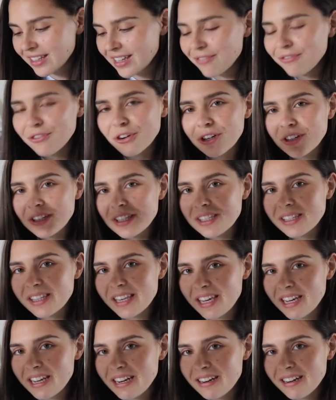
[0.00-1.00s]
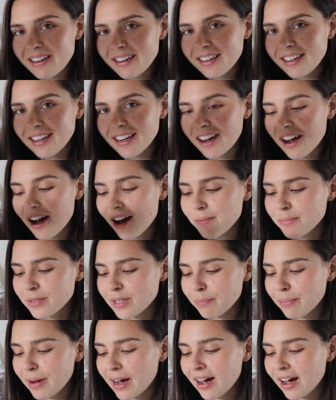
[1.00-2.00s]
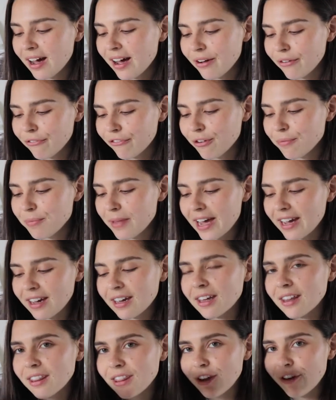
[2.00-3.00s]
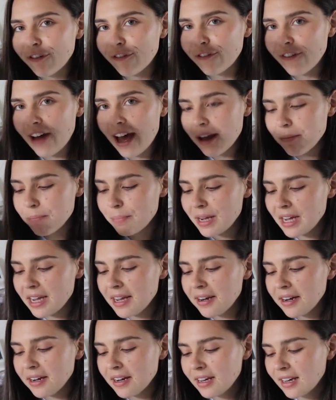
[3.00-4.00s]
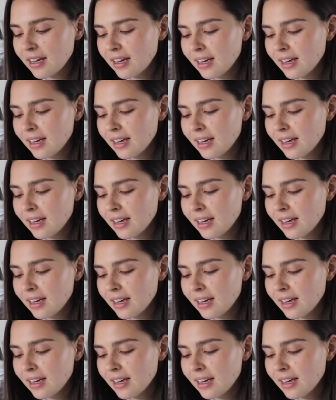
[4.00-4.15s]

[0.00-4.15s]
they've got a skin, it comes apart from, like, the fat bit.